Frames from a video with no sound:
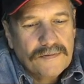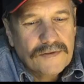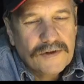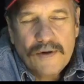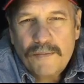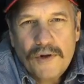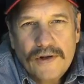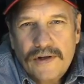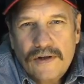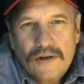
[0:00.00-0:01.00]
some
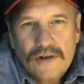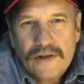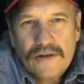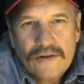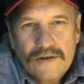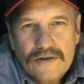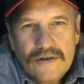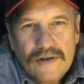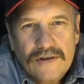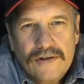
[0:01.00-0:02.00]
political leaders
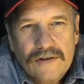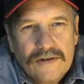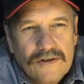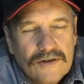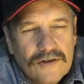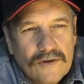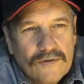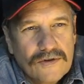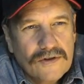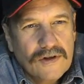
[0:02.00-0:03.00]
that just
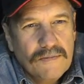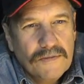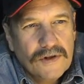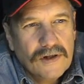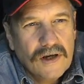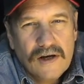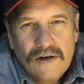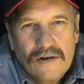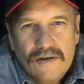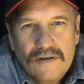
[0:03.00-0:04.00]
don't seem to
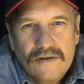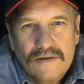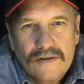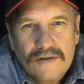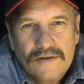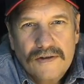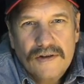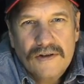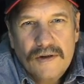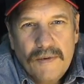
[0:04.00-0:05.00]
care
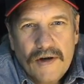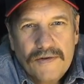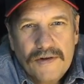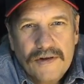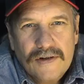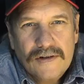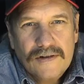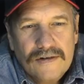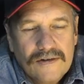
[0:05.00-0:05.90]
about the